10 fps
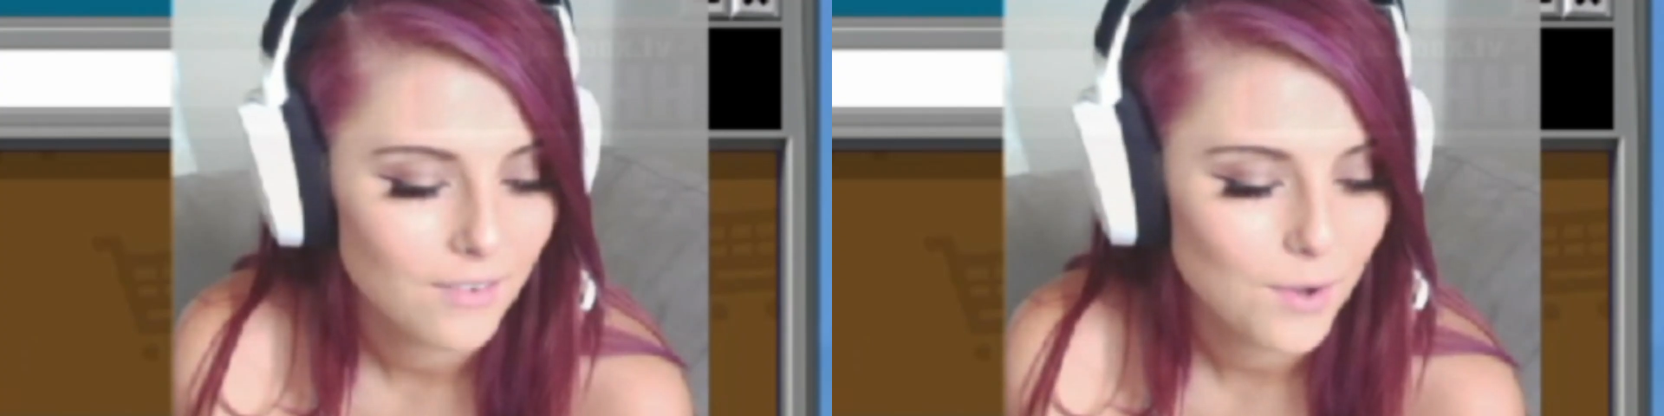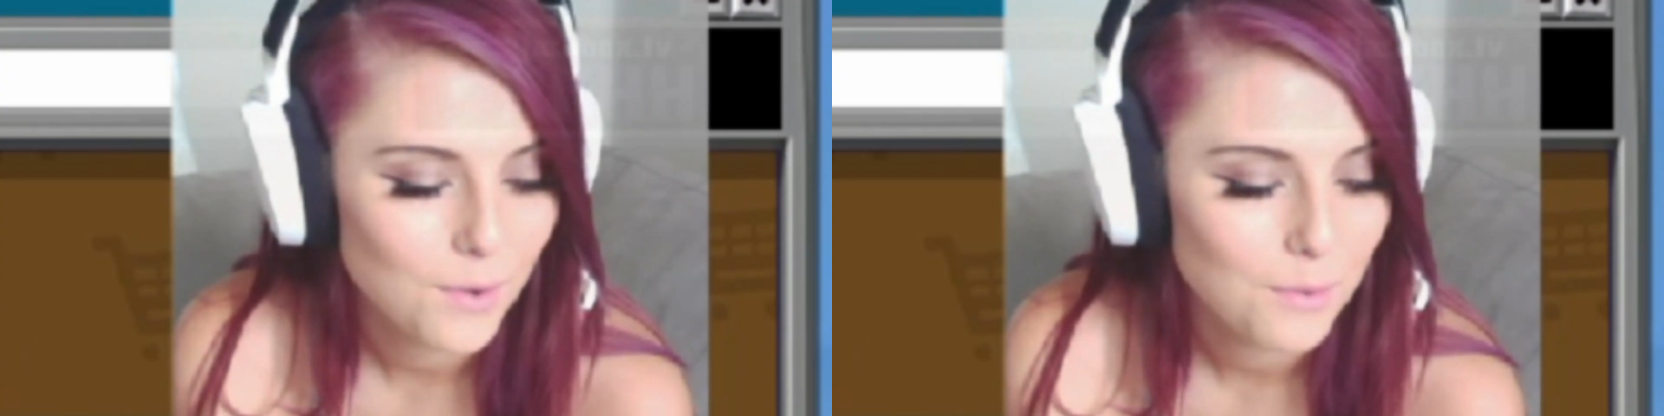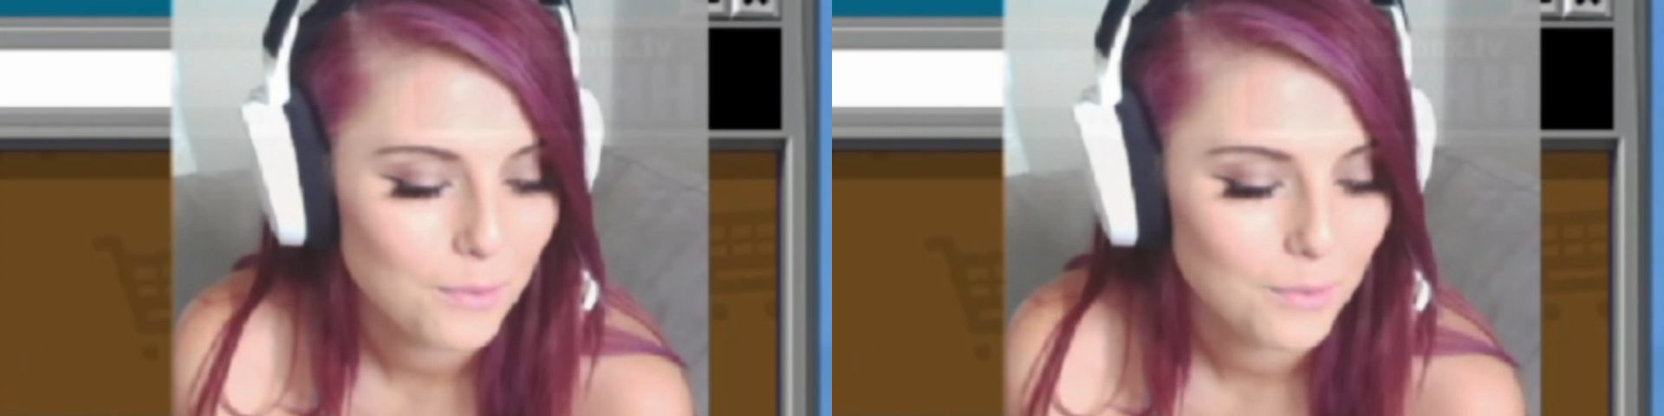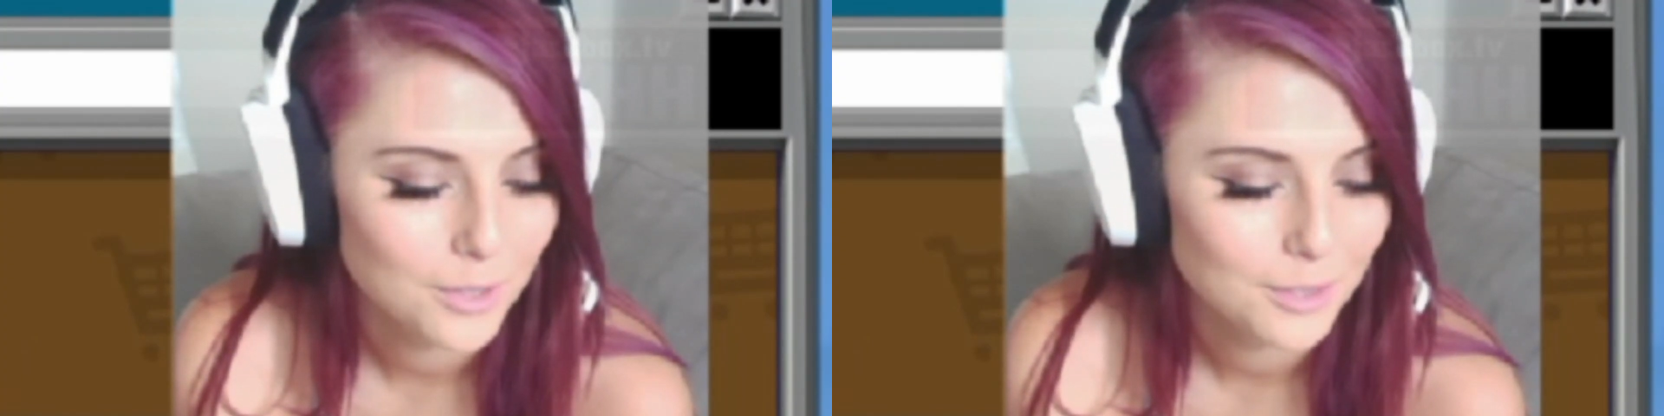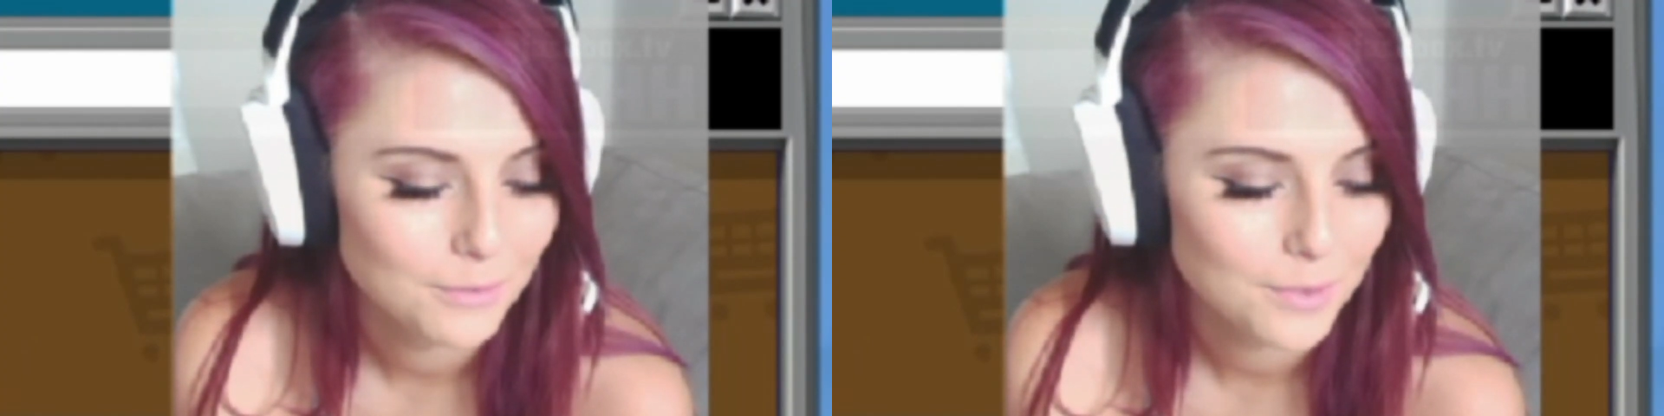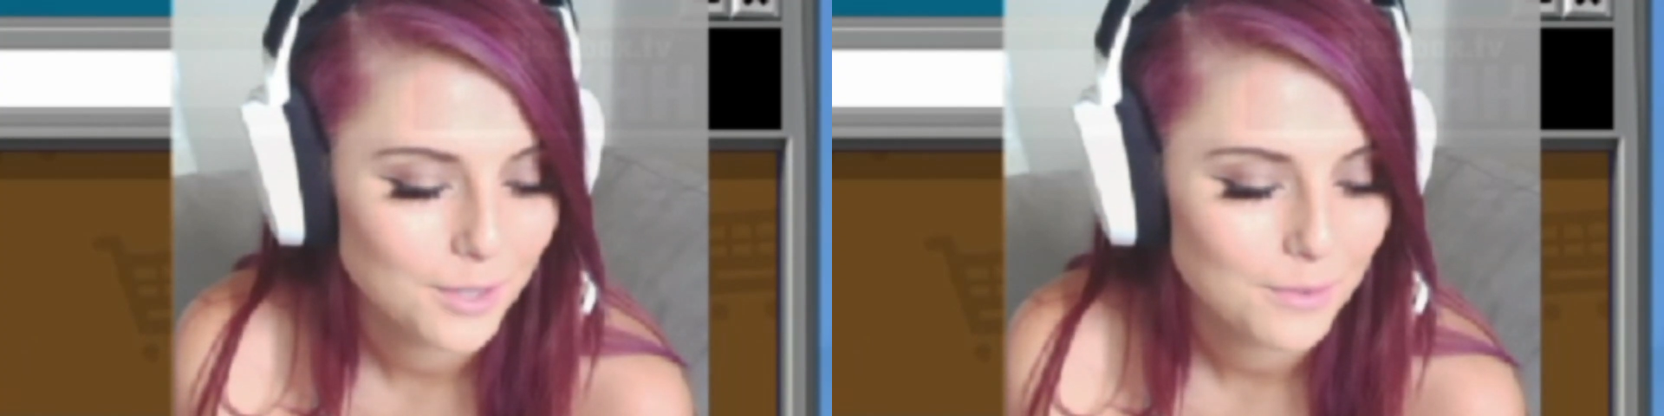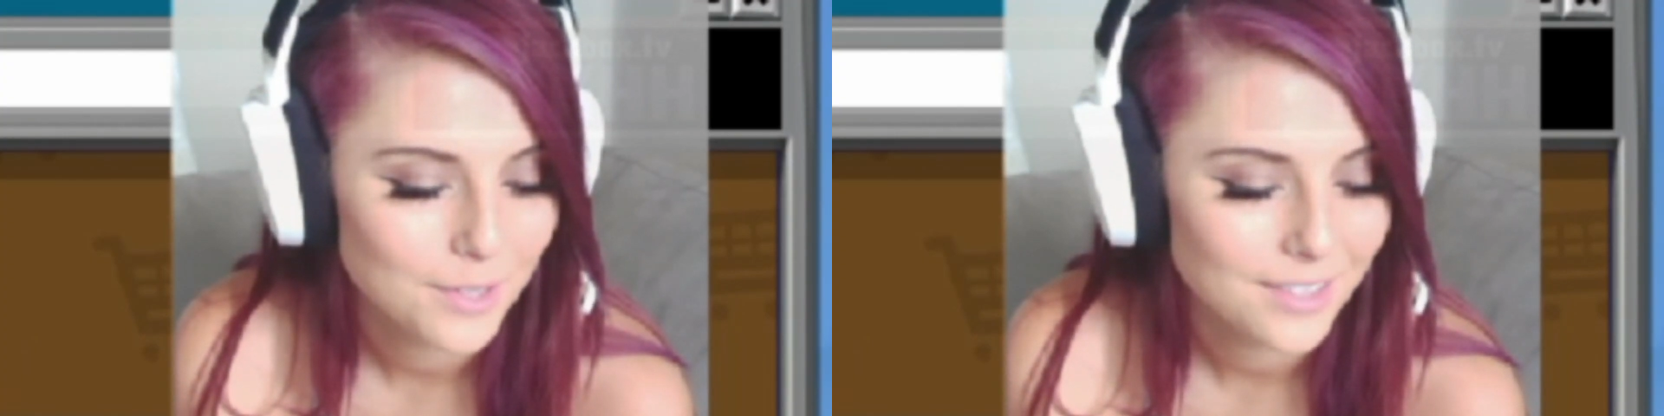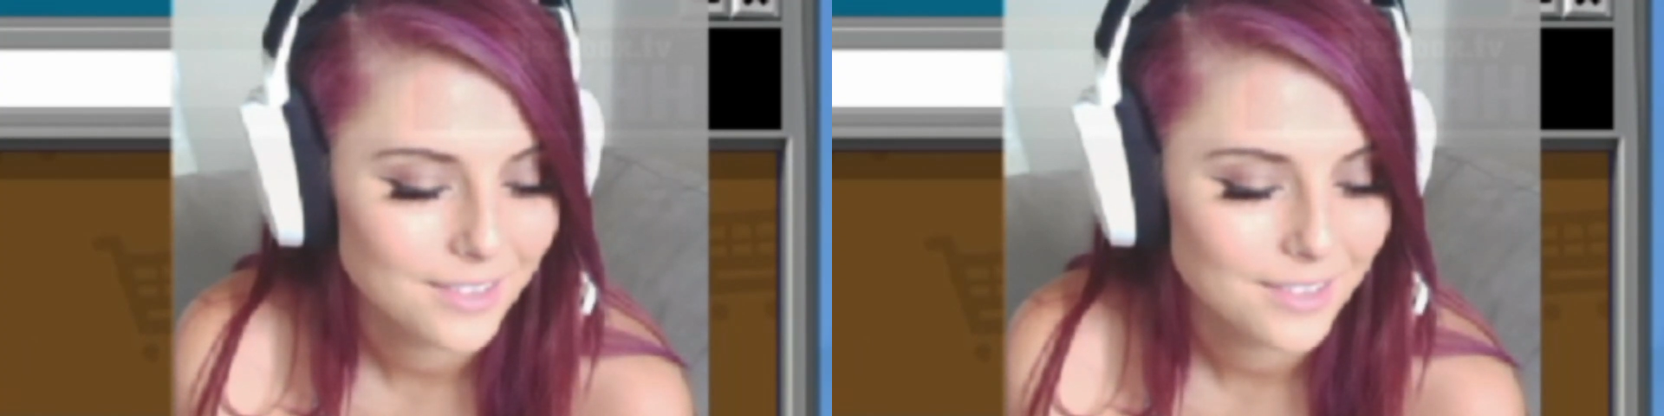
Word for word: have a 1 in 41